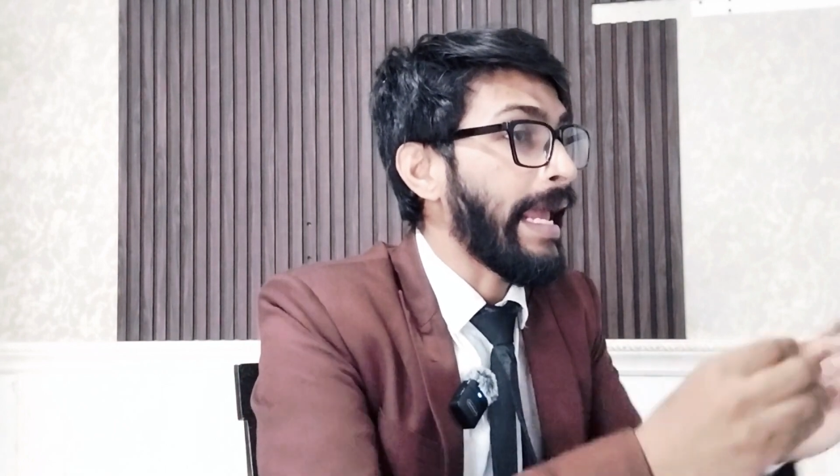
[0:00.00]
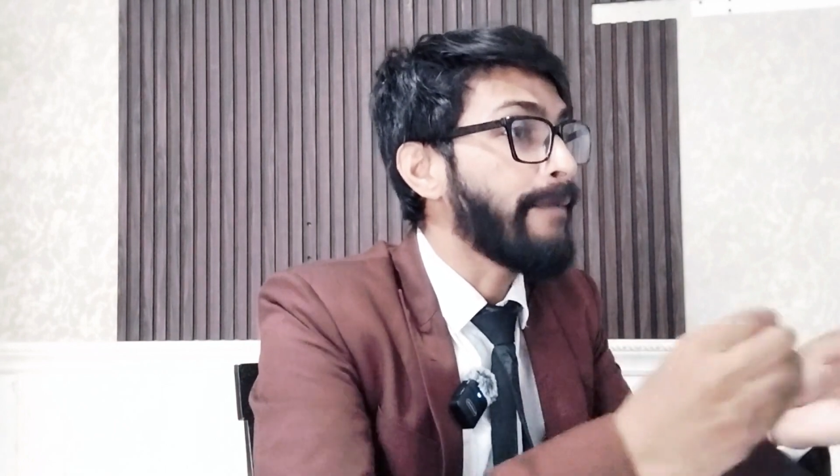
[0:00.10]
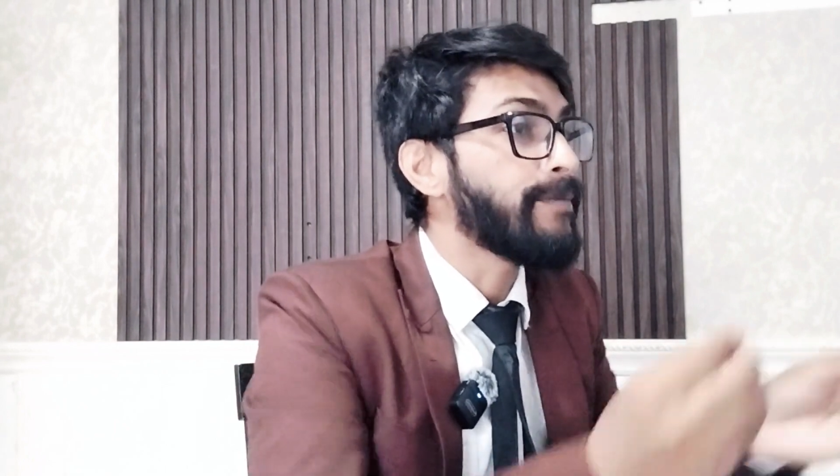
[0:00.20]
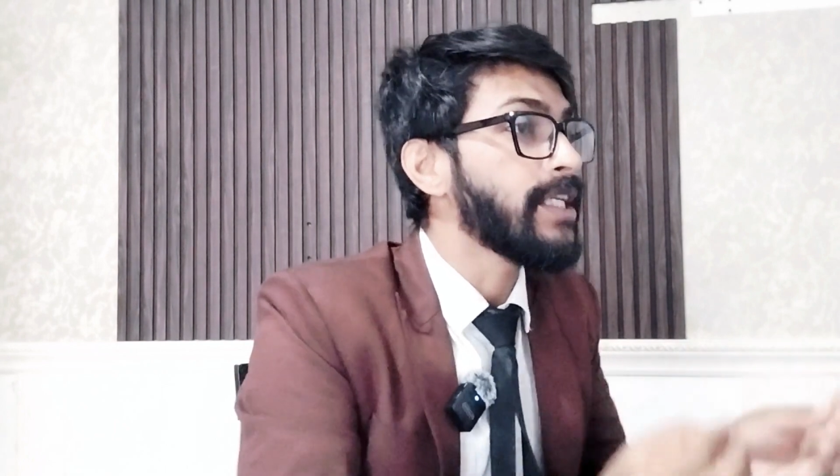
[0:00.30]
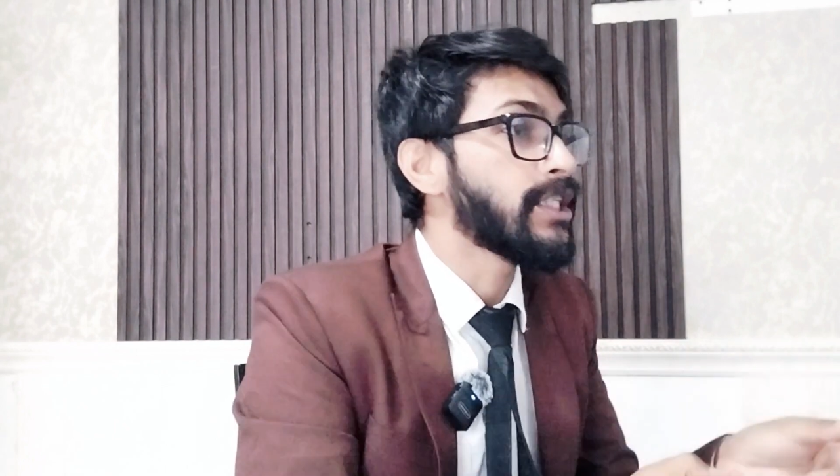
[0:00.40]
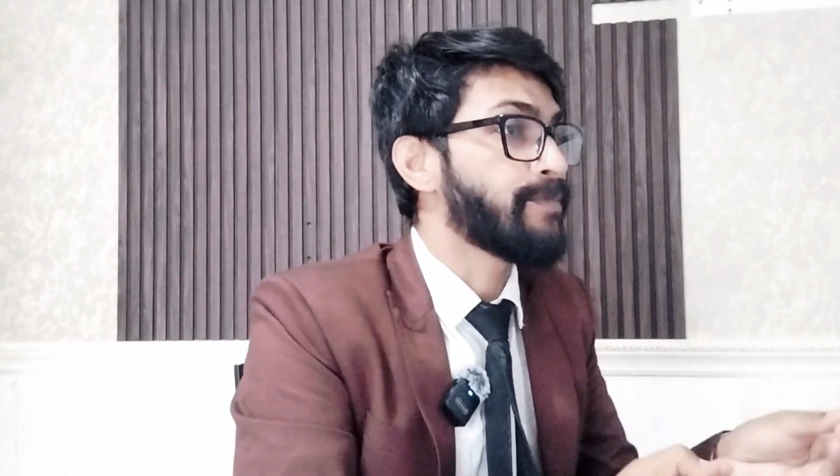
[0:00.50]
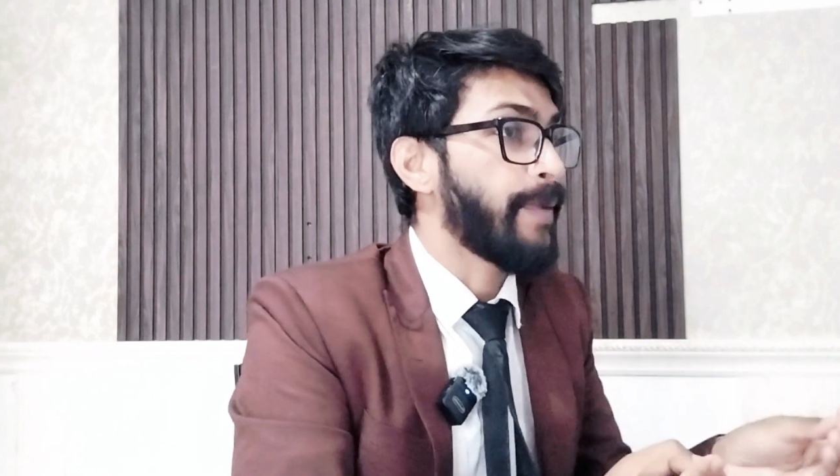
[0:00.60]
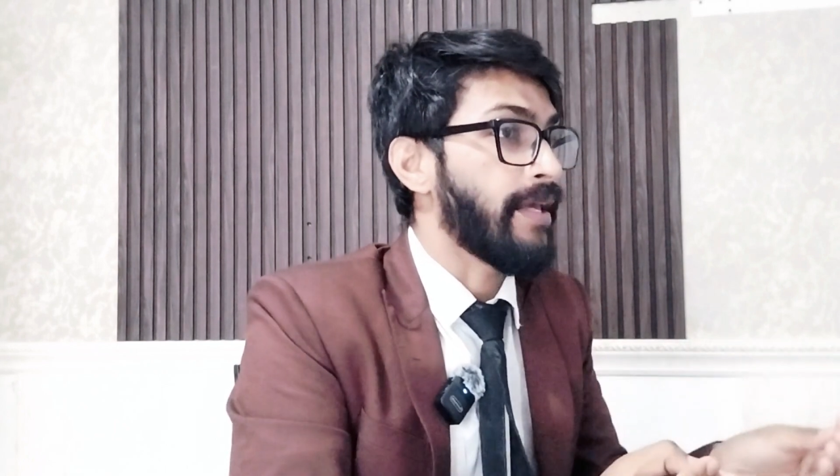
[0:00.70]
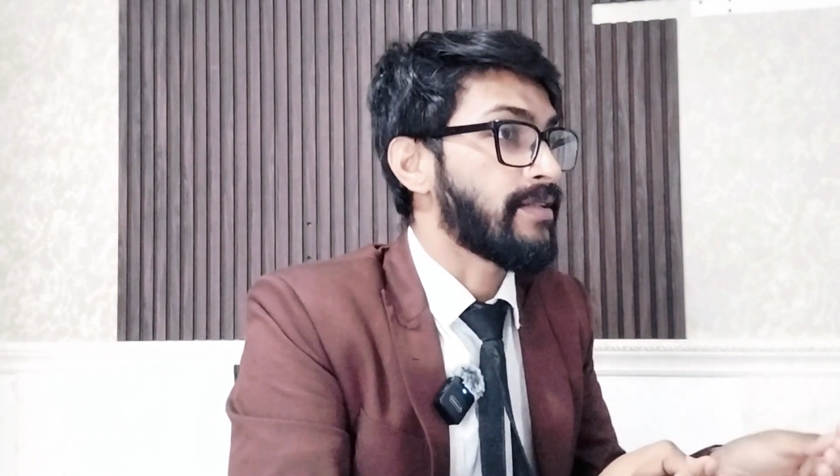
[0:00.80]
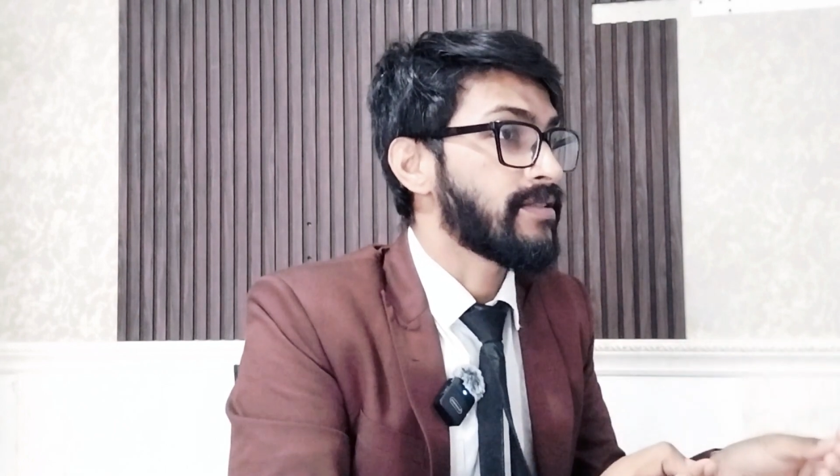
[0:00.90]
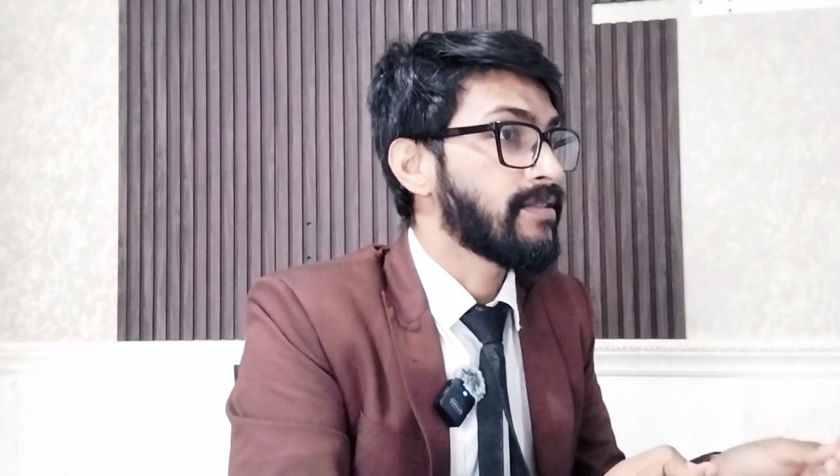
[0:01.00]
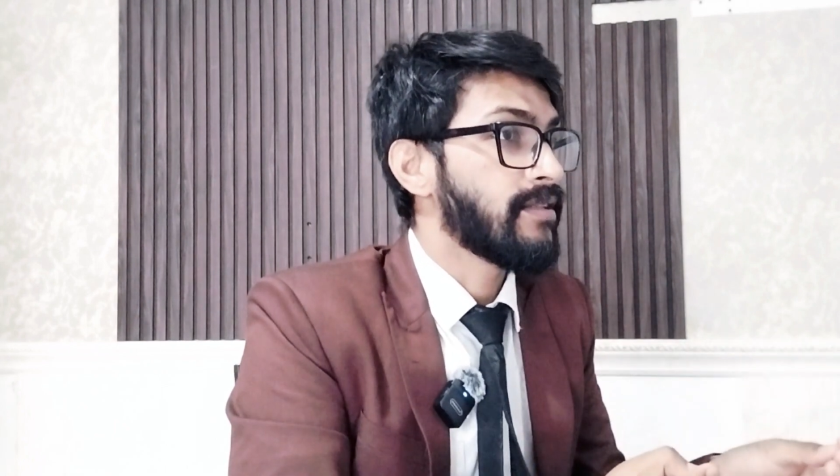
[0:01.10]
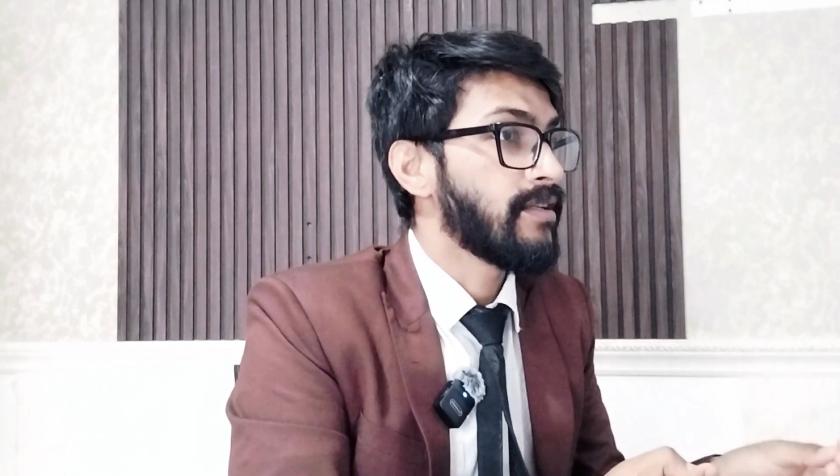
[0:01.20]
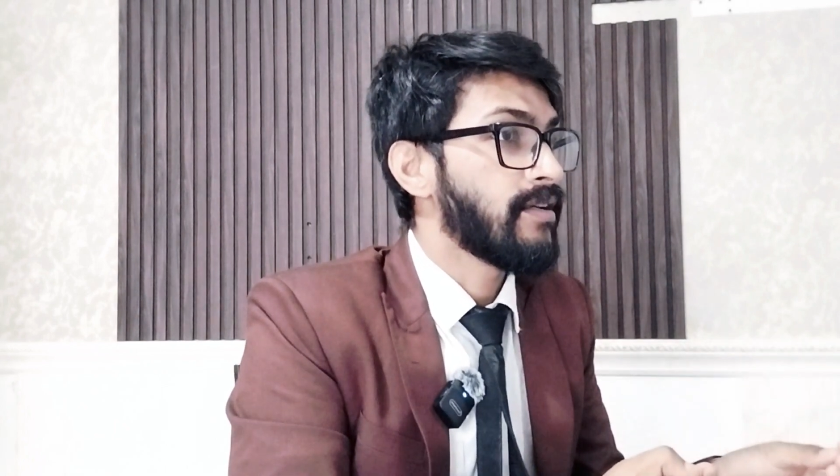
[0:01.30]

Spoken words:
empty space.